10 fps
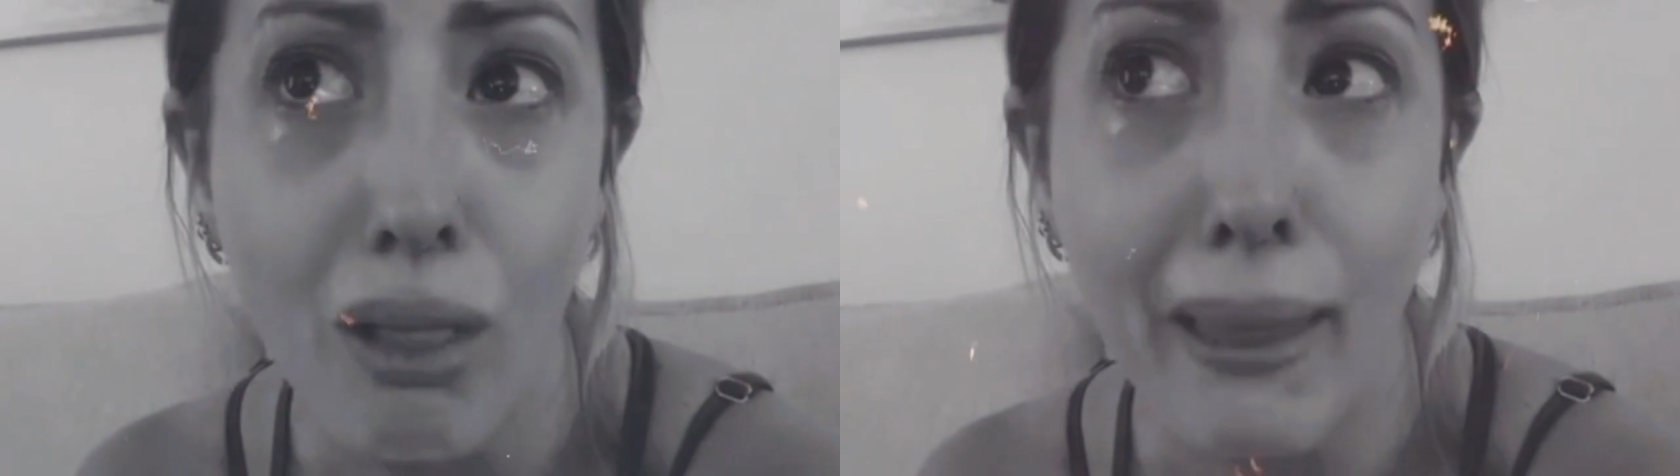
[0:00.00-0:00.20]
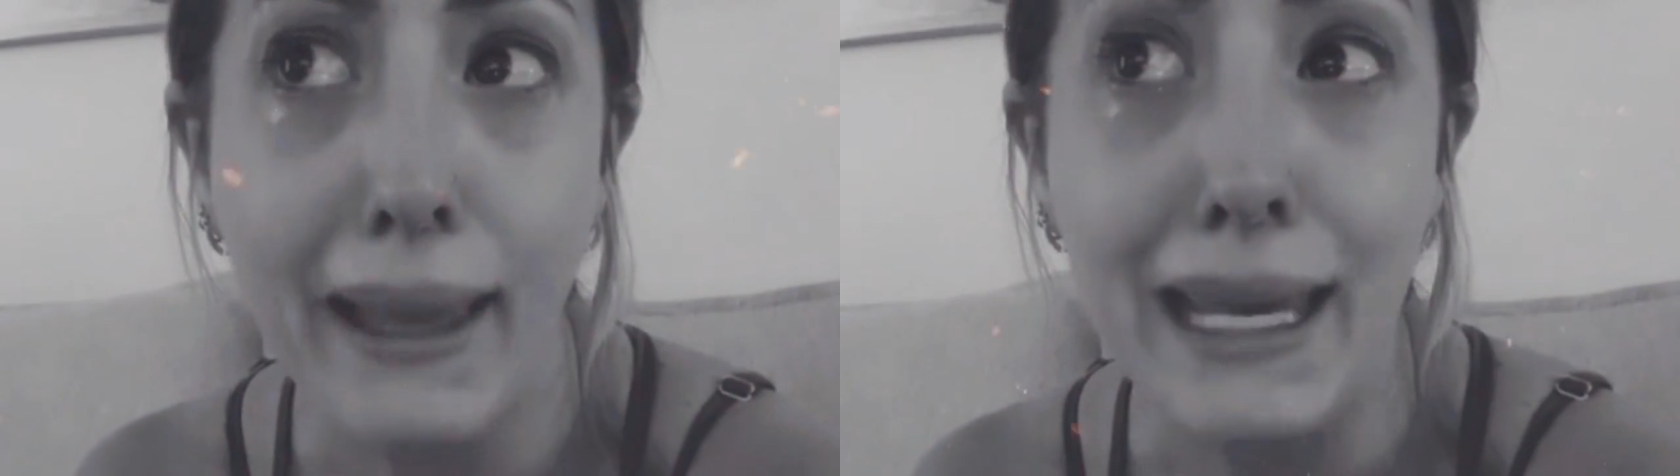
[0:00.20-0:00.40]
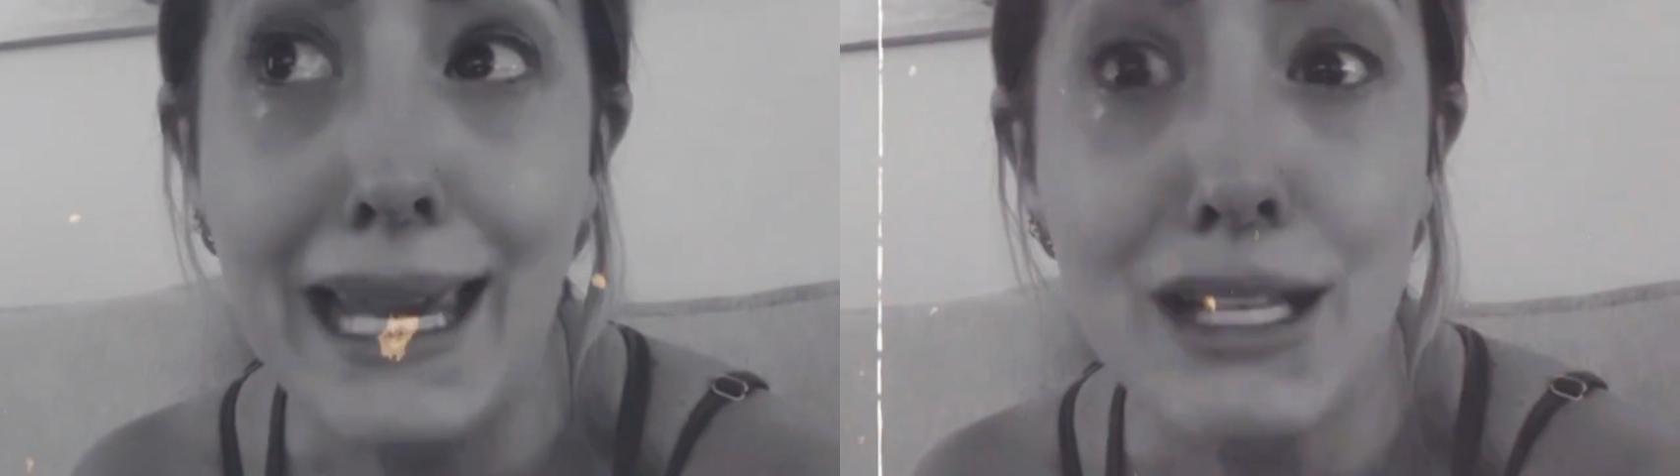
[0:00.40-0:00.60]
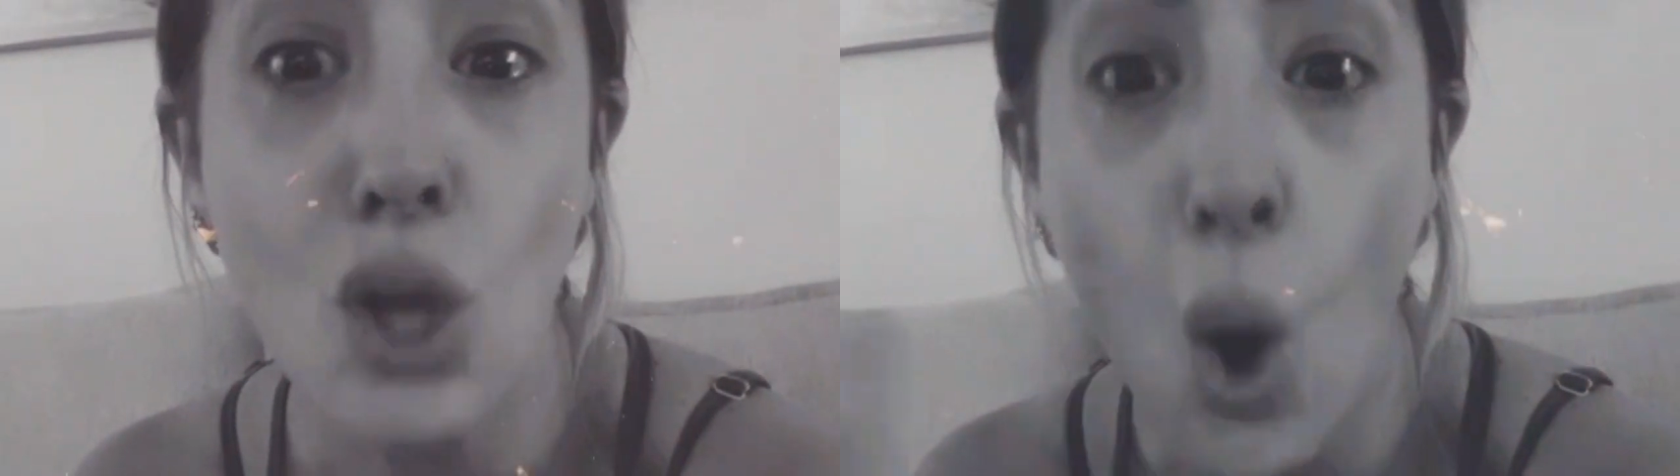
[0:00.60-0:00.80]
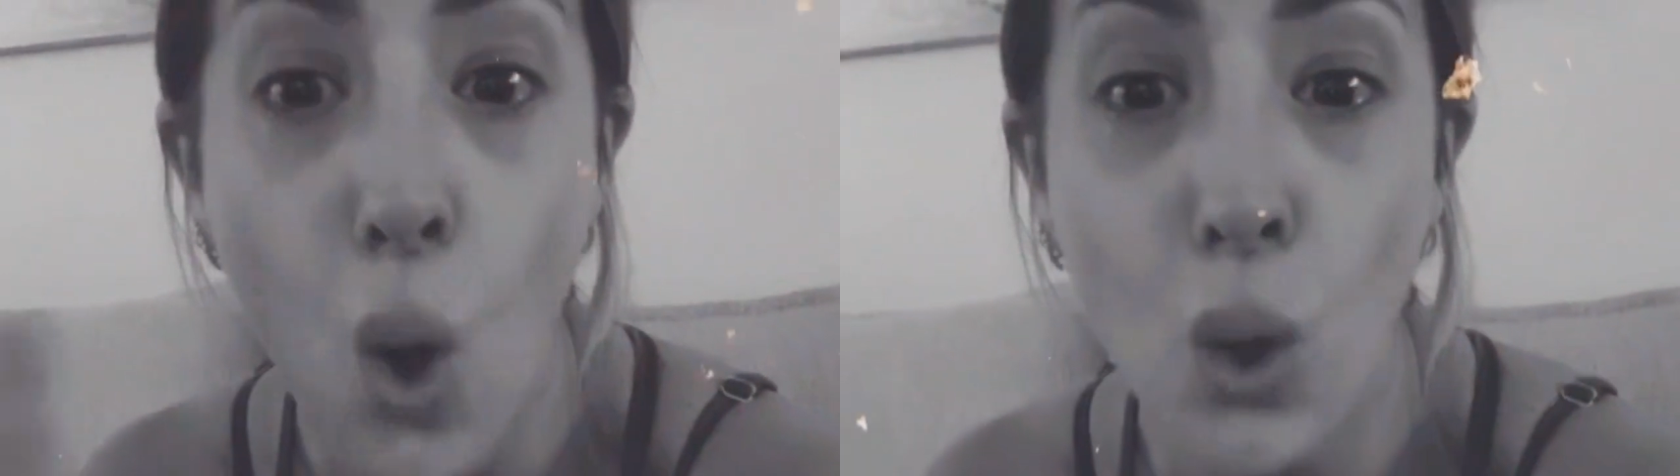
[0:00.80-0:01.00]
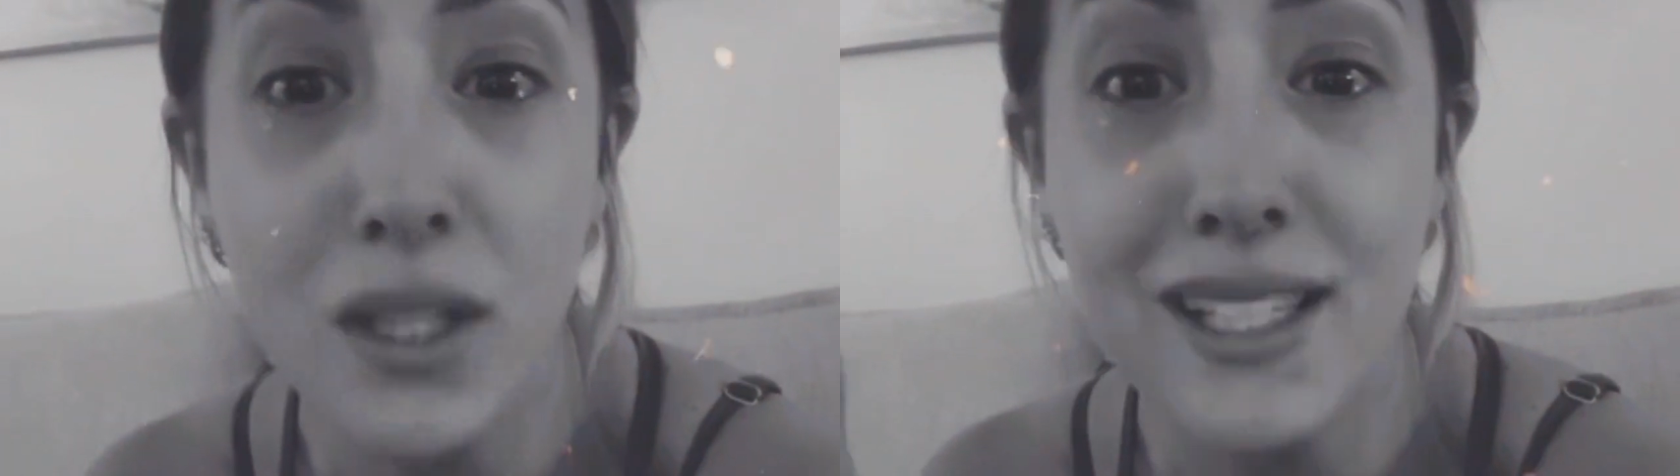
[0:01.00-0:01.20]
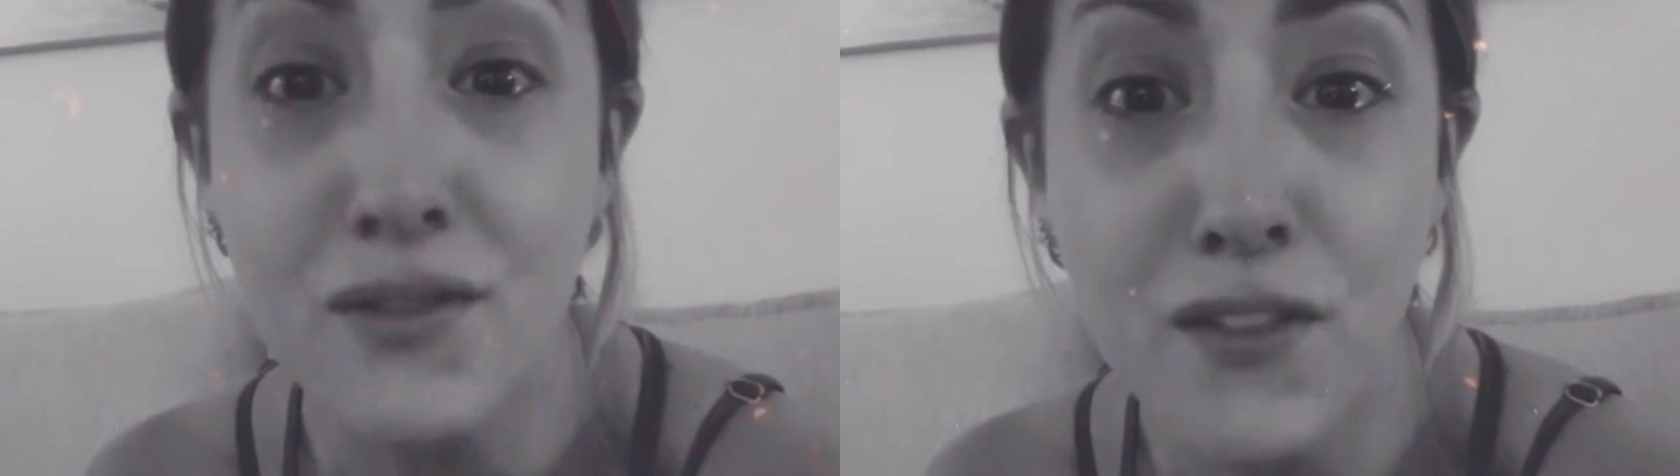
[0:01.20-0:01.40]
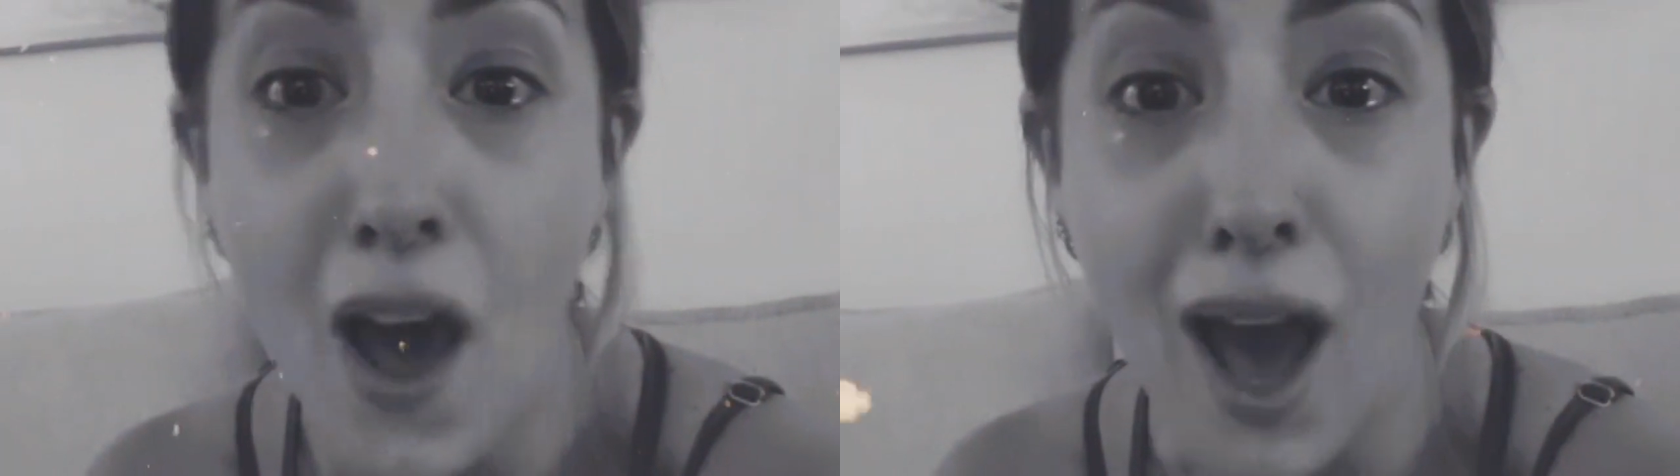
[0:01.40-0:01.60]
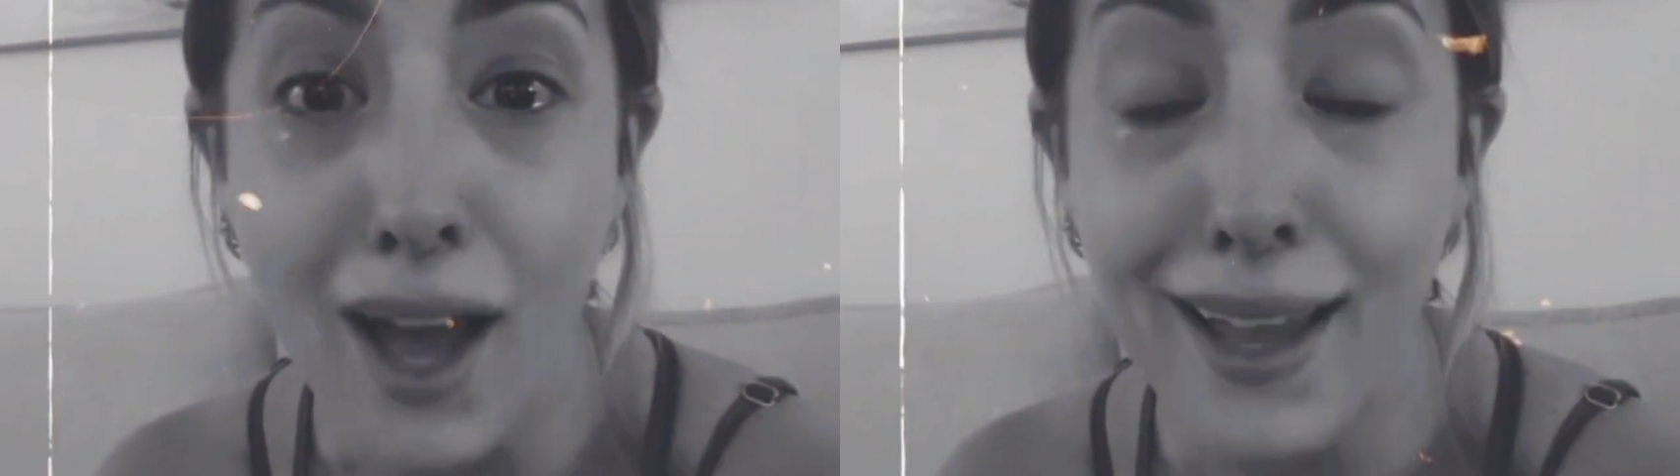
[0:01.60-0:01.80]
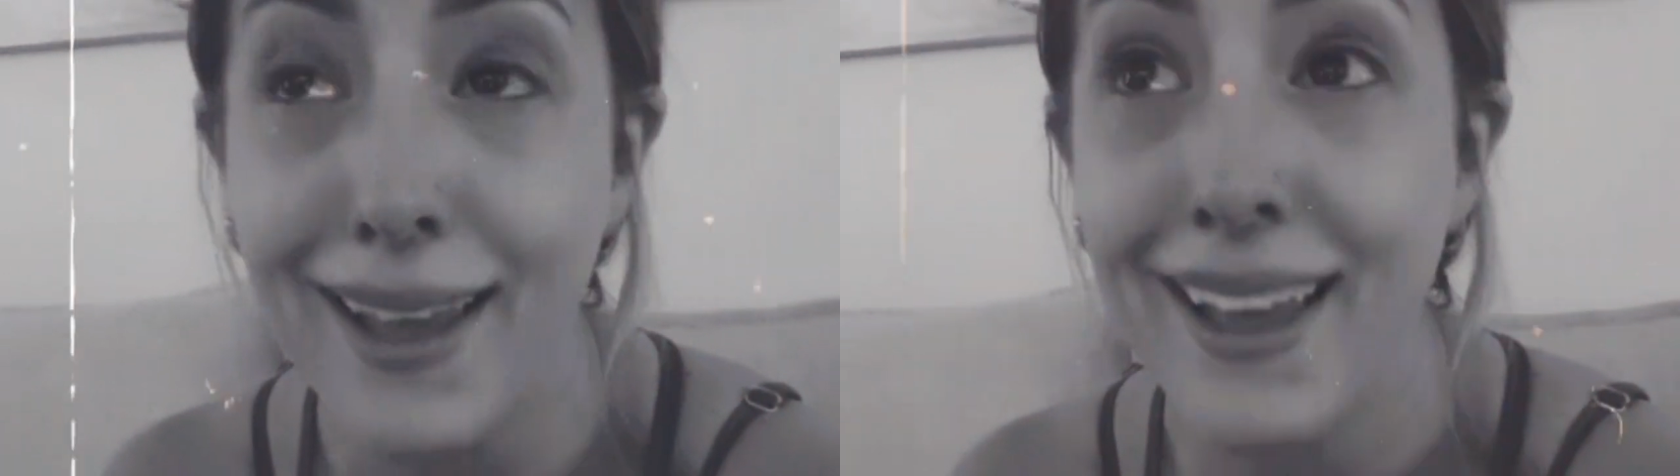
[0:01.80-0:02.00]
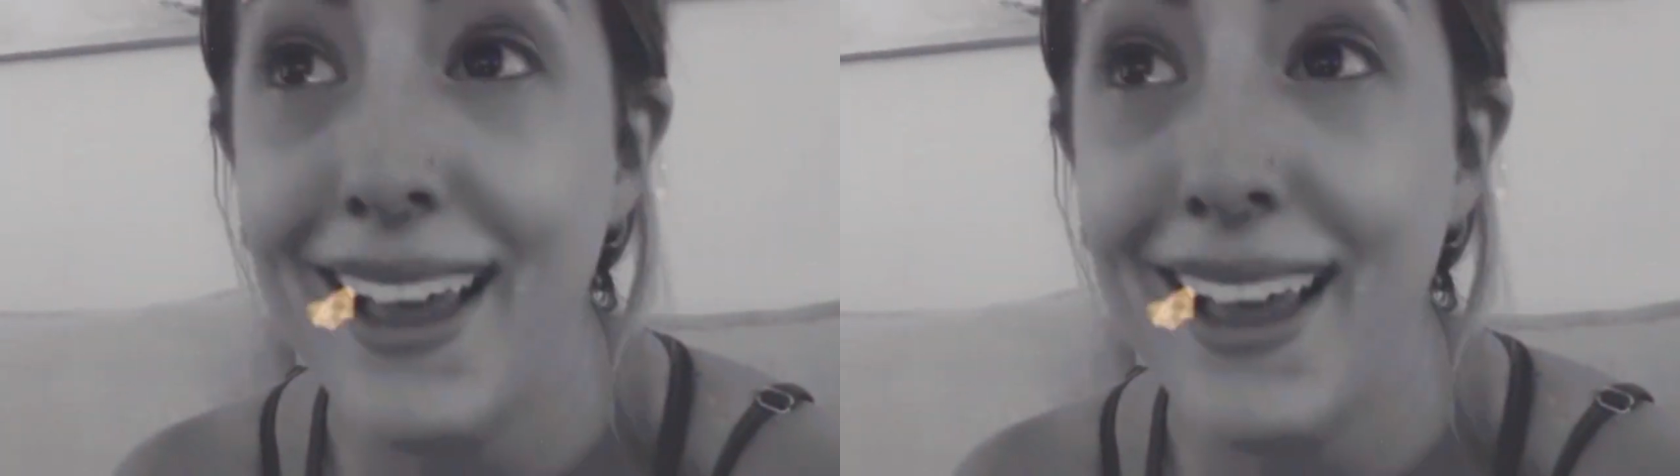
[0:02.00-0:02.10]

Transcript: Like he's old as fuck.